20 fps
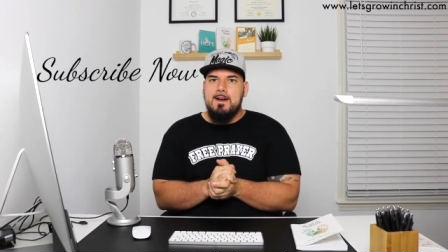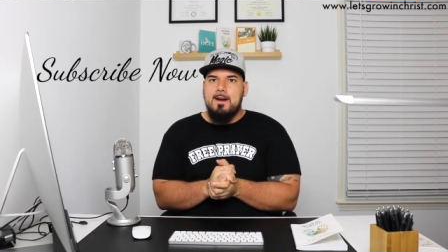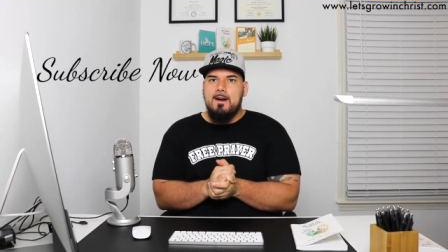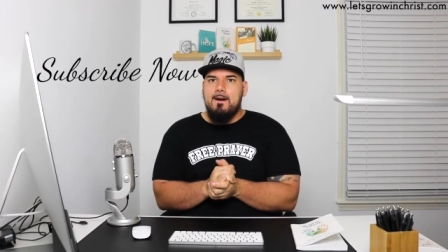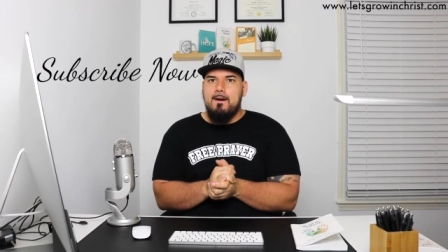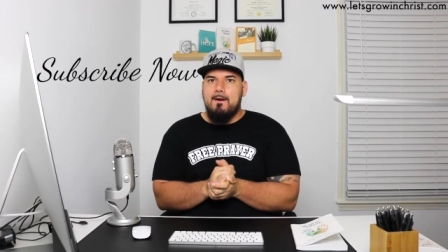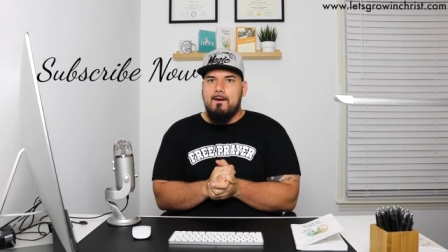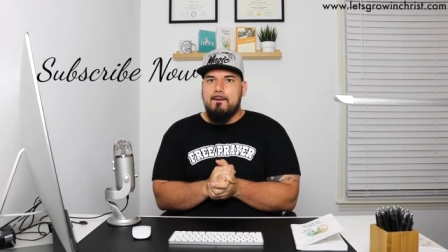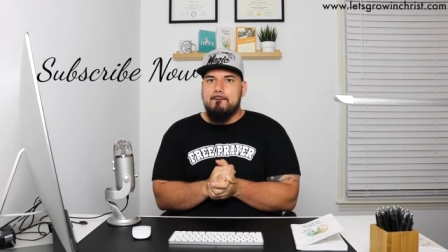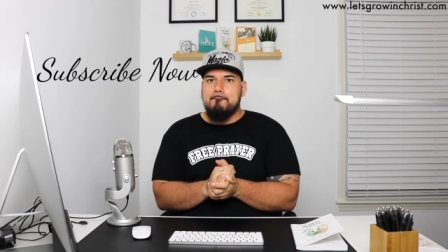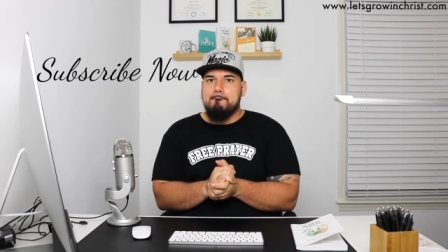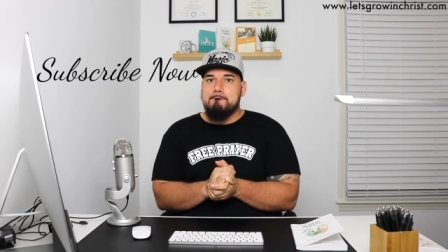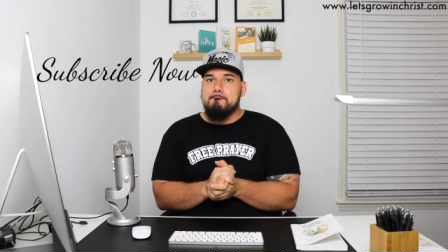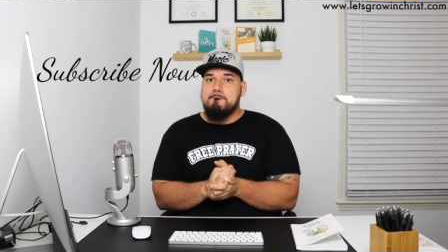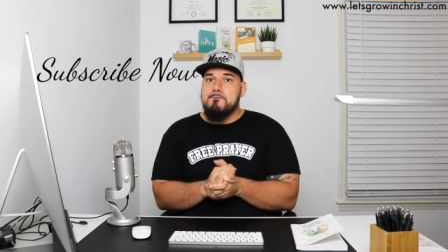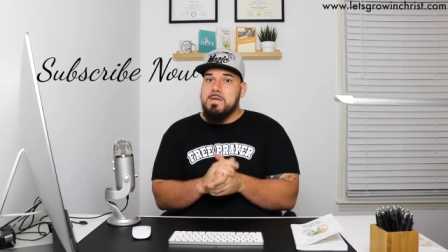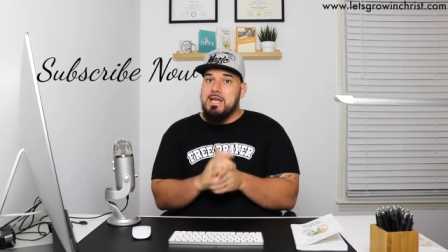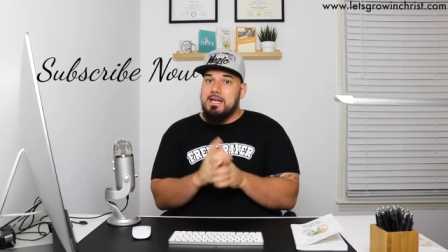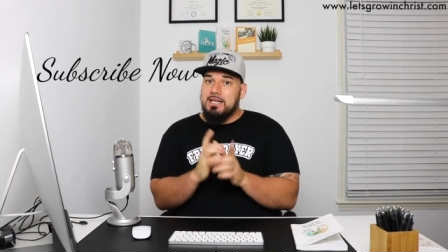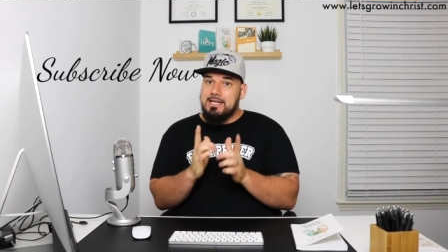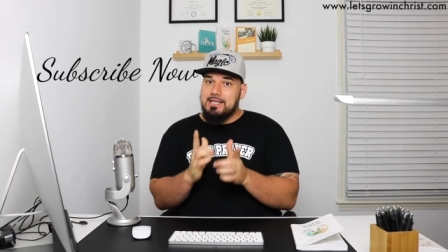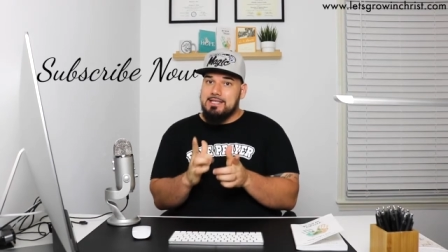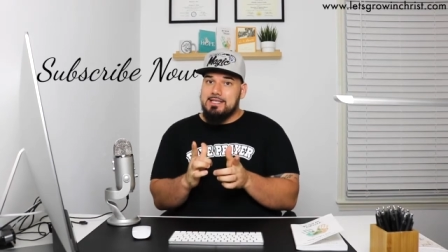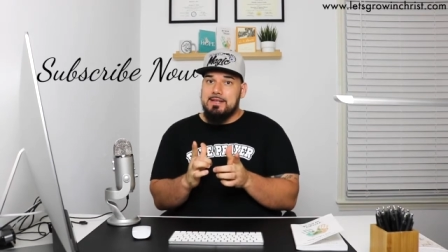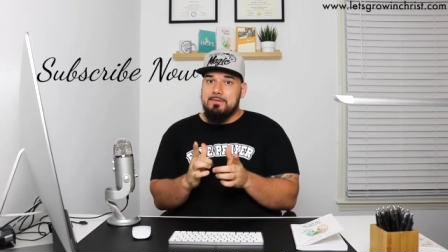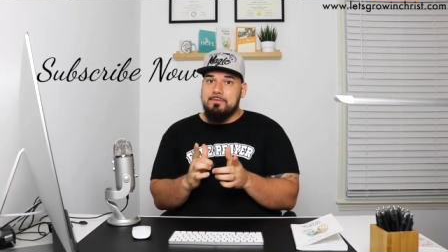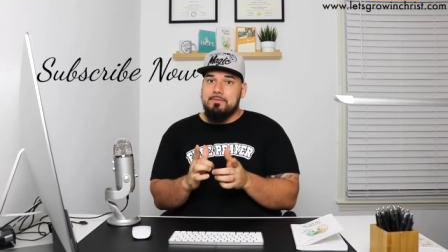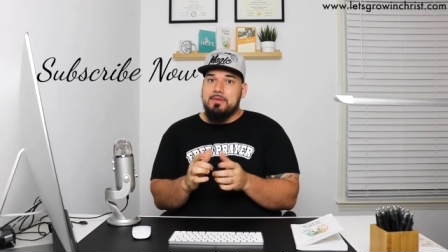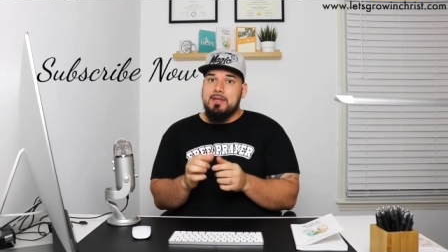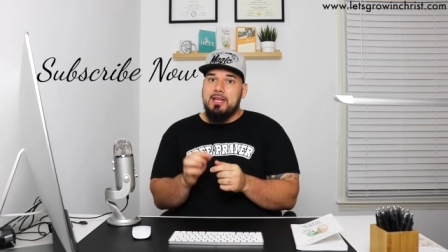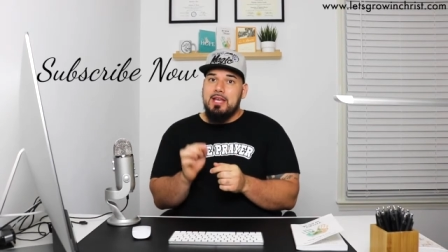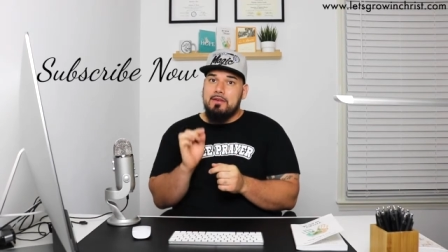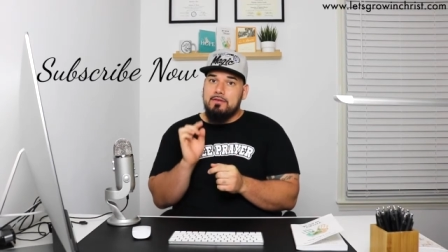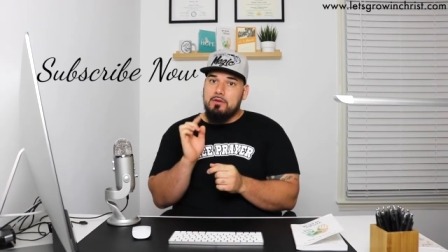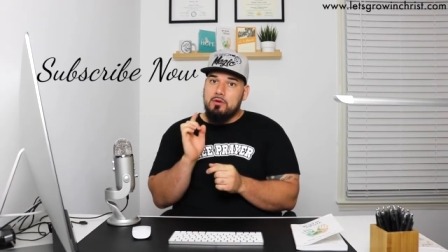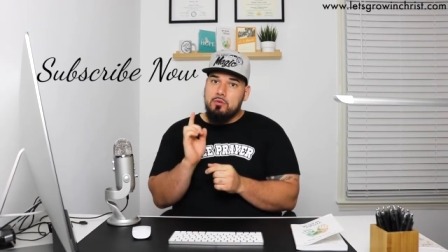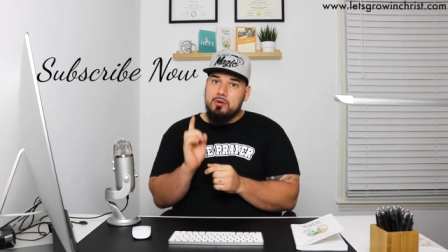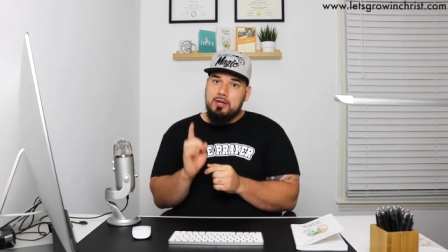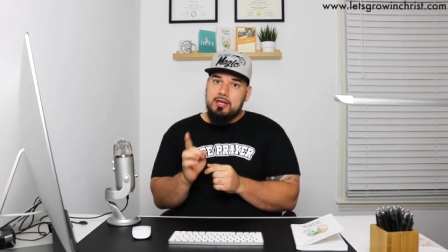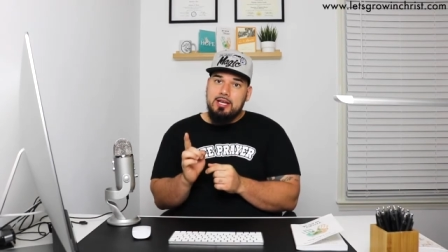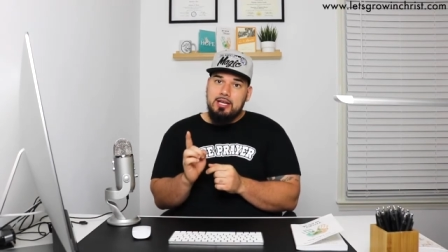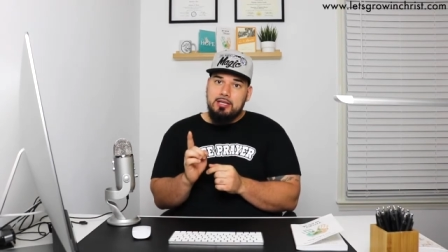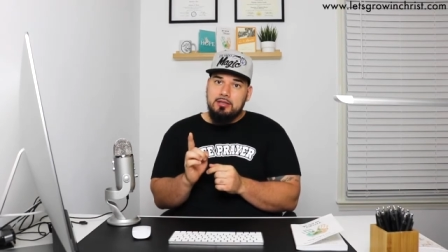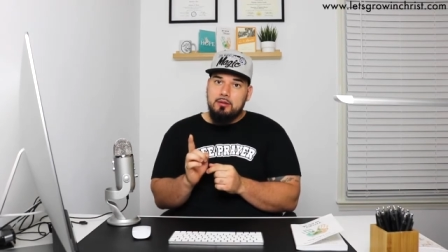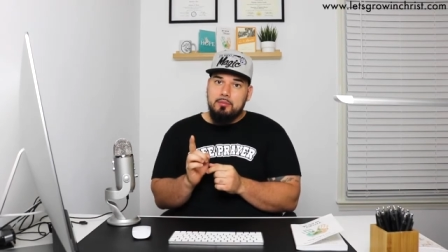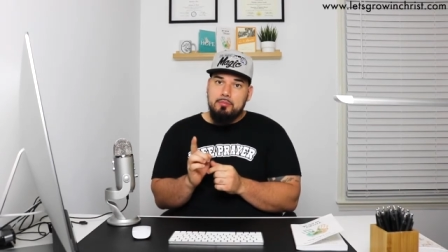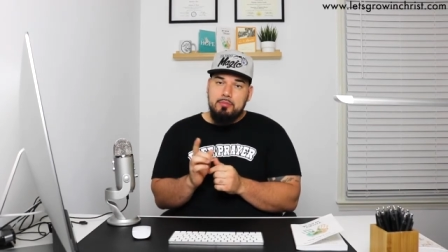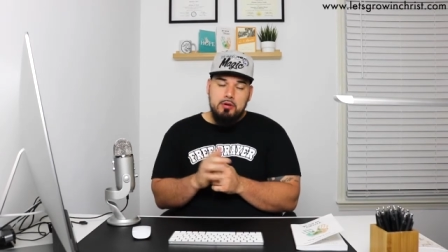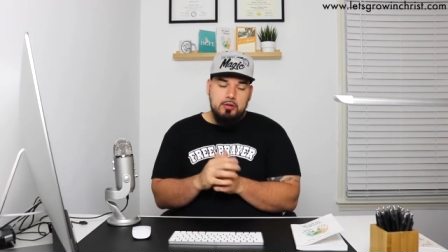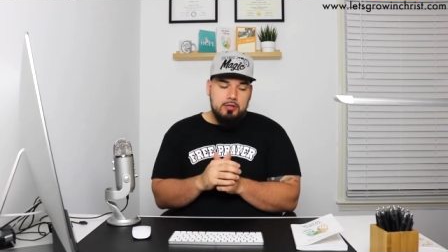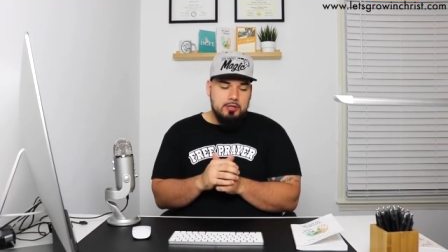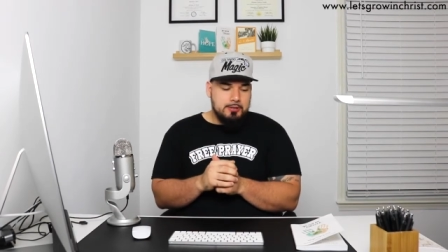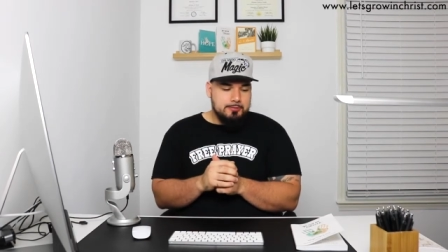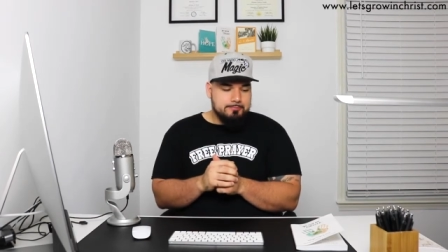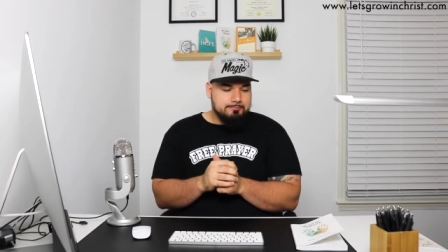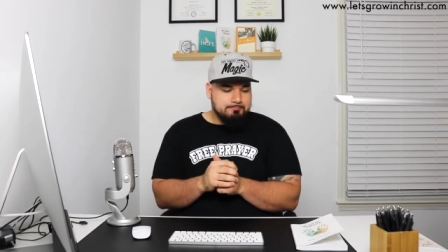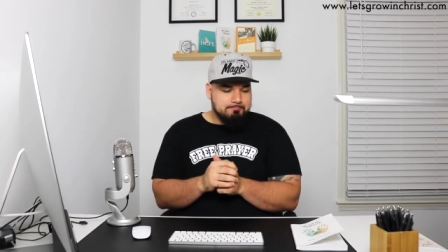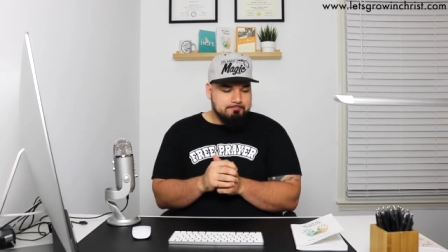Um, listen, if you wanna get the book,